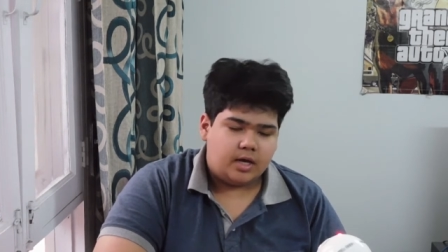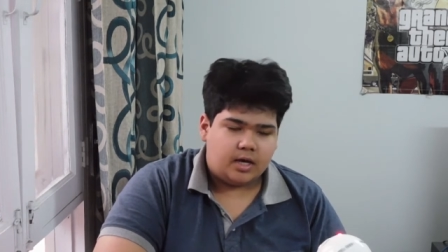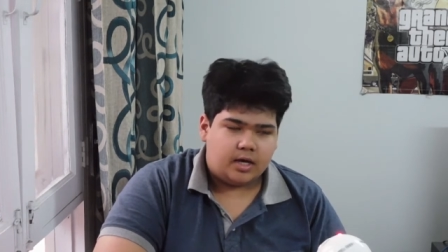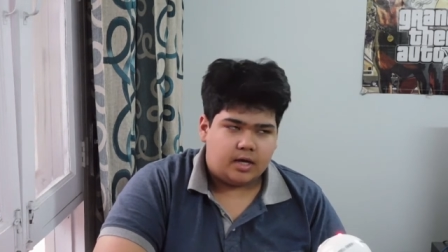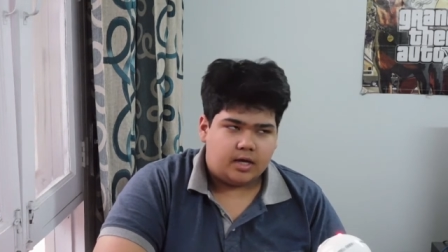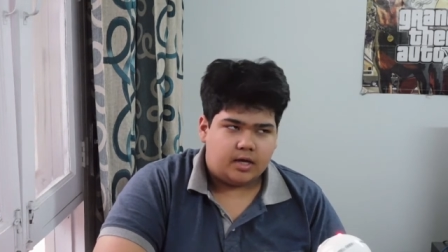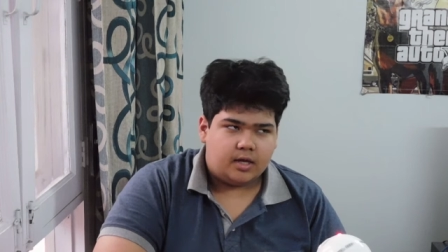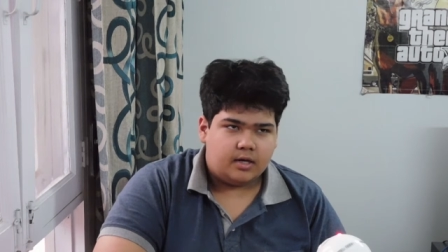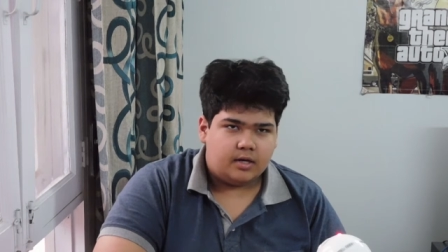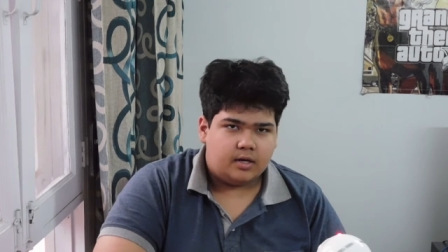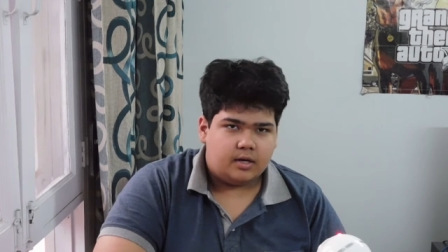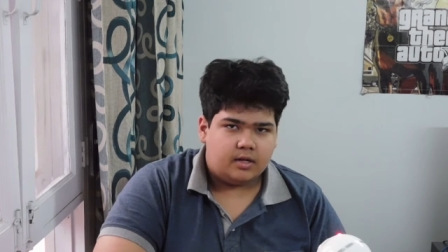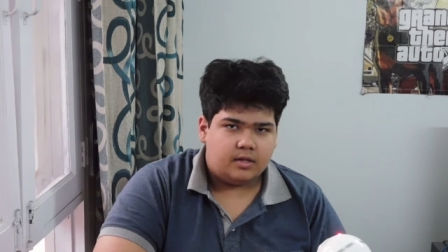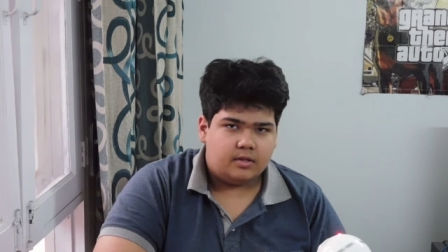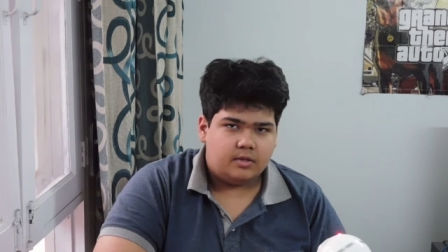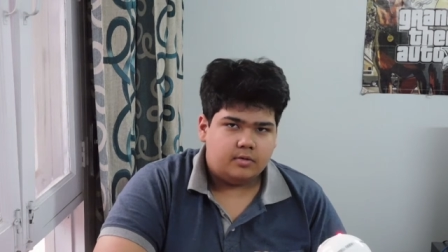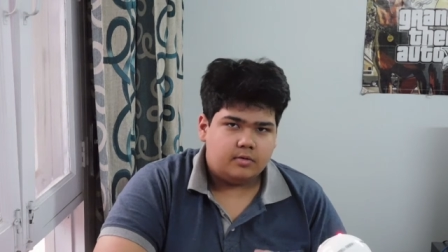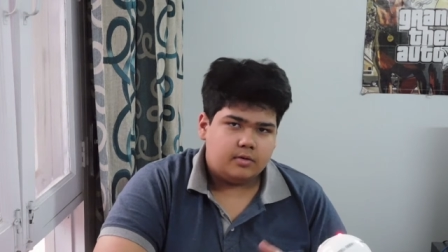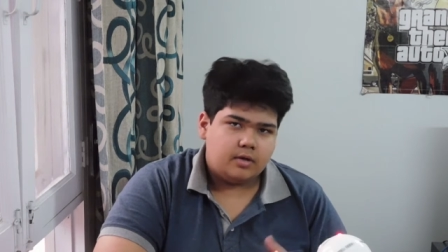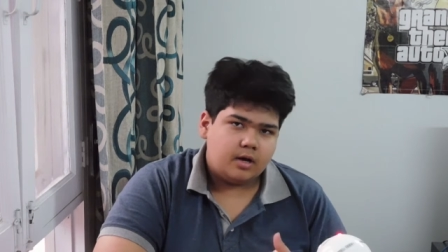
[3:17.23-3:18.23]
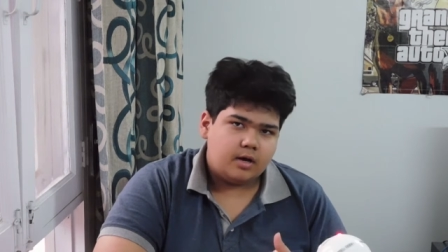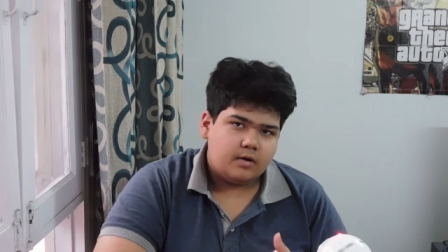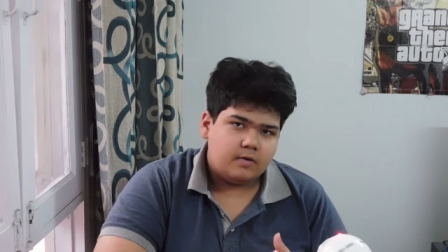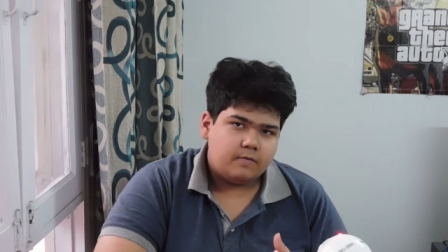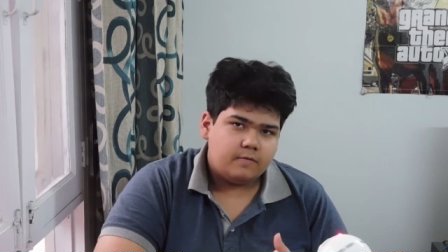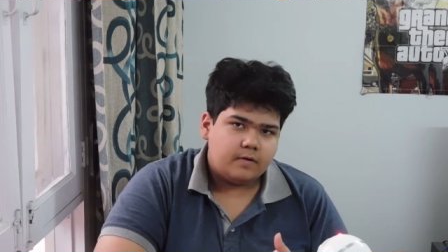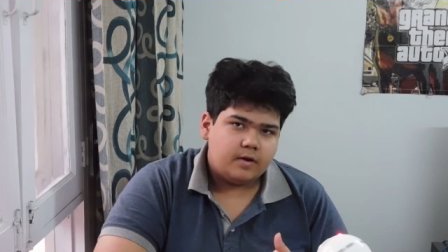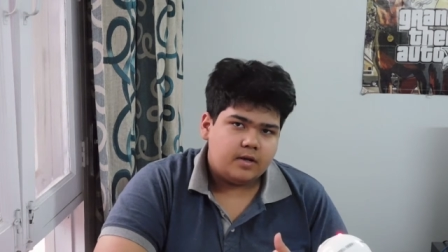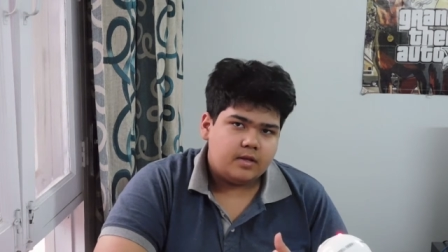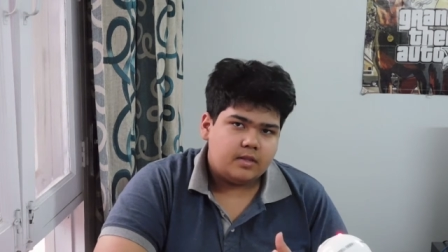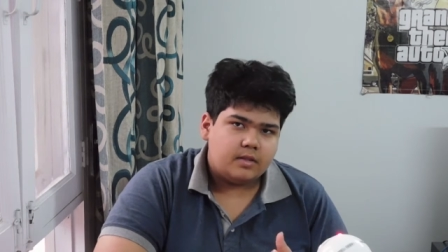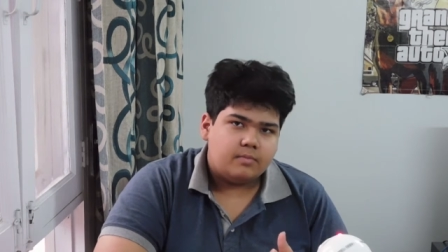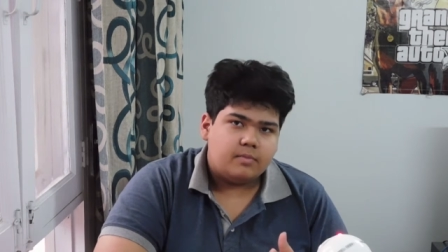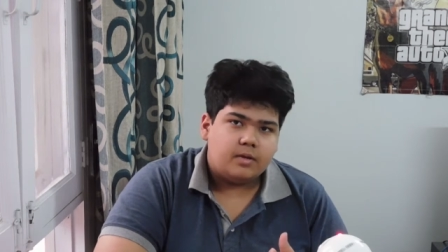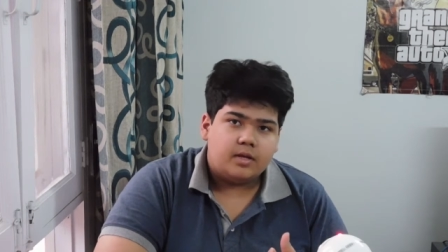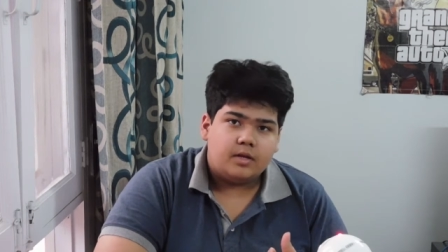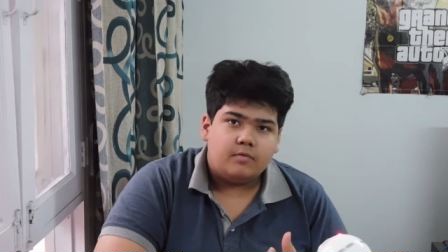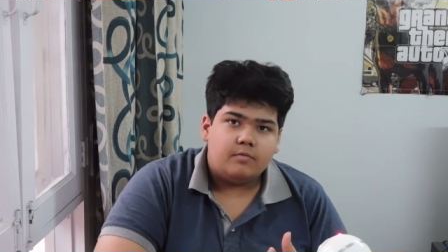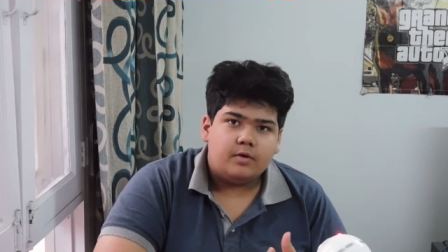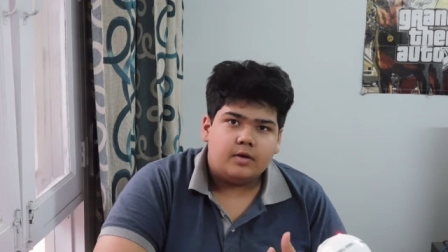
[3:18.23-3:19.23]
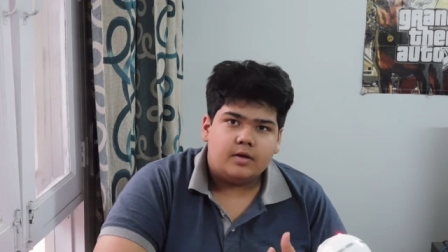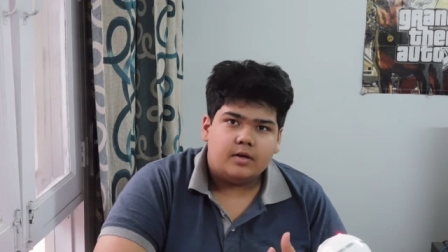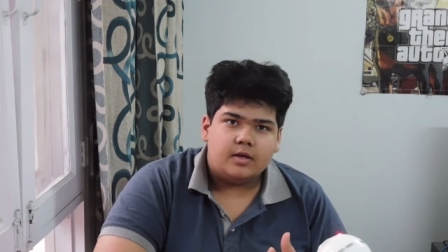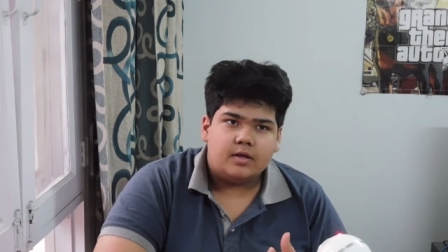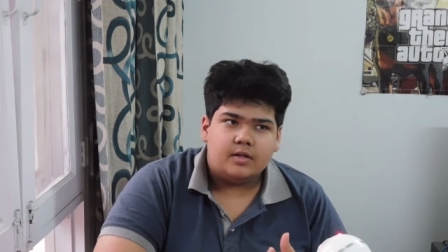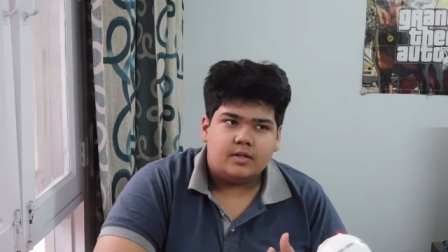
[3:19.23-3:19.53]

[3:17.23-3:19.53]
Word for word: and you can't find them anywhere